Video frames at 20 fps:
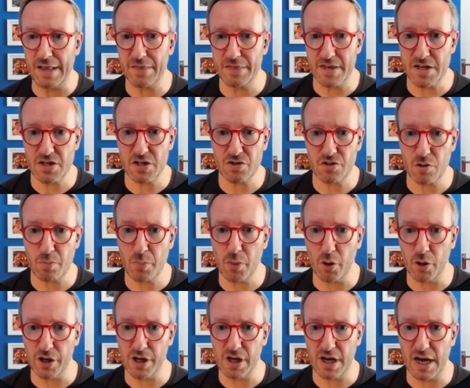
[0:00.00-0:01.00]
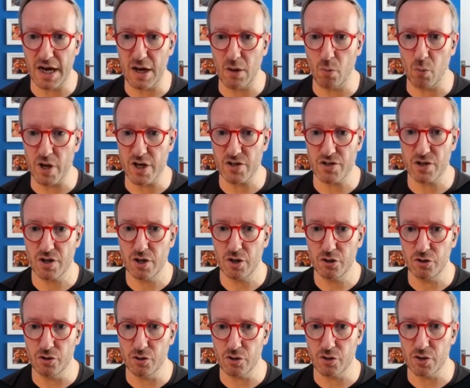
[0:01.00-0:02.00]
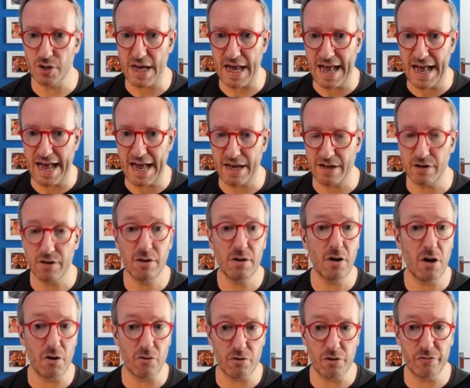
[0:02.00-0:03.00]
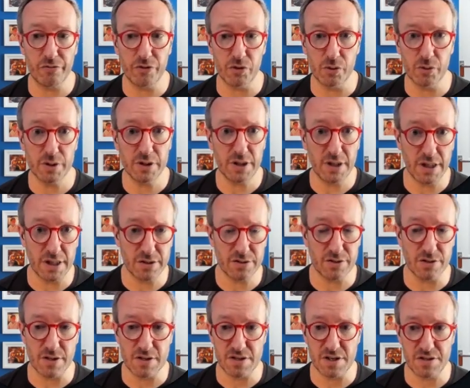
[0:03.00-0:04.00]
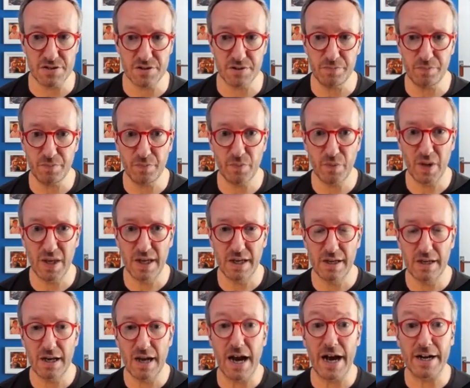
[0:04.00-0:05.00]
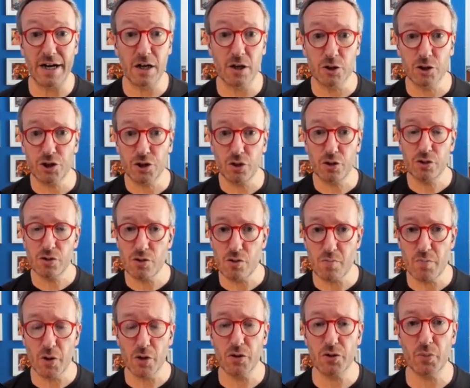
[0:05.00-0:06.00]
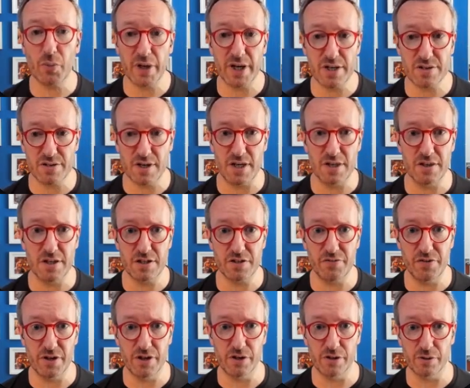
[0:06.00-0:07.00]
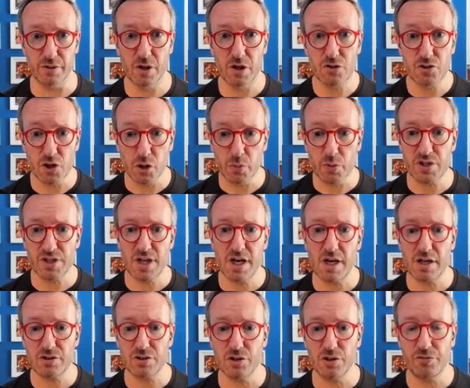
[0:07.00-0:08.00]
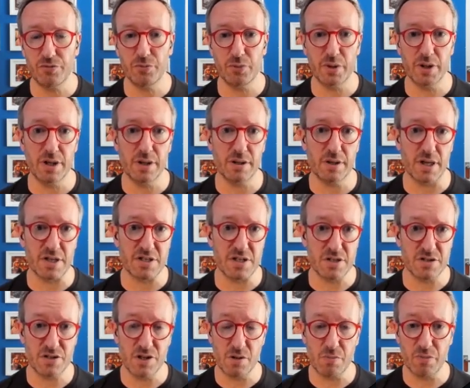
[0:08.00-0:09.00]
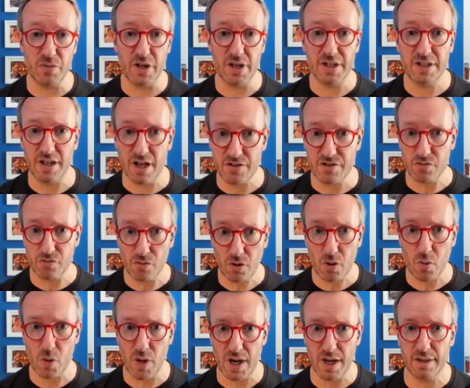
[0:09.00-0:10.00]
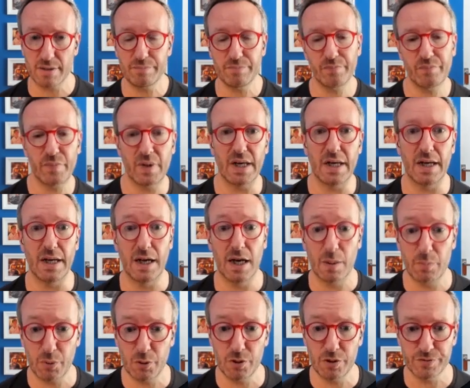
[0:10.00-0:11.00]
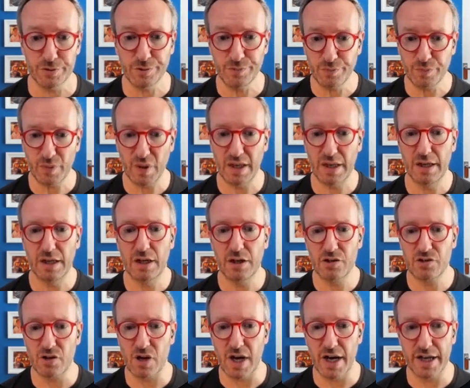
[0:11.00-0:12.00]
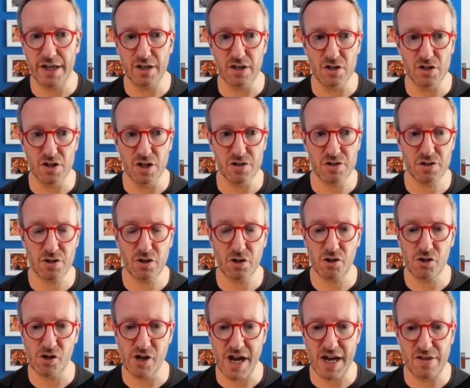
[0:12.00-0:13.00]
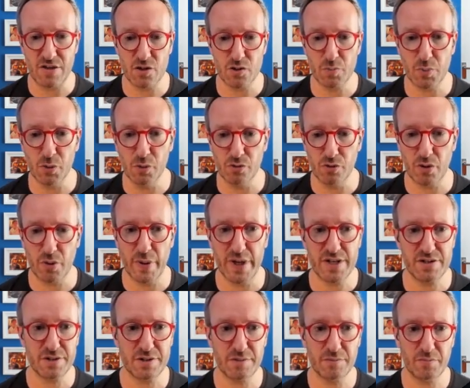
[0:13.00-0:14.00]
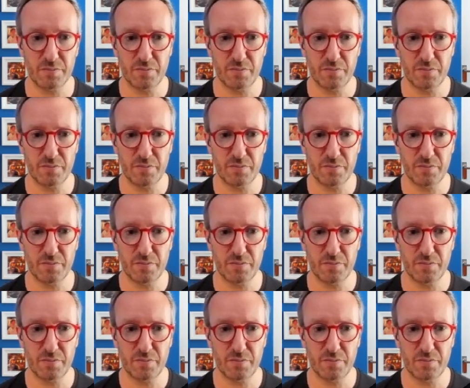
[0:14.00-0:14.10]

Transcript: this is the point at which you could add a reviewer into the system. And I'll show you both ways in this video. So we'll start off with a system that doesn't require approval. So I can just create this pull request.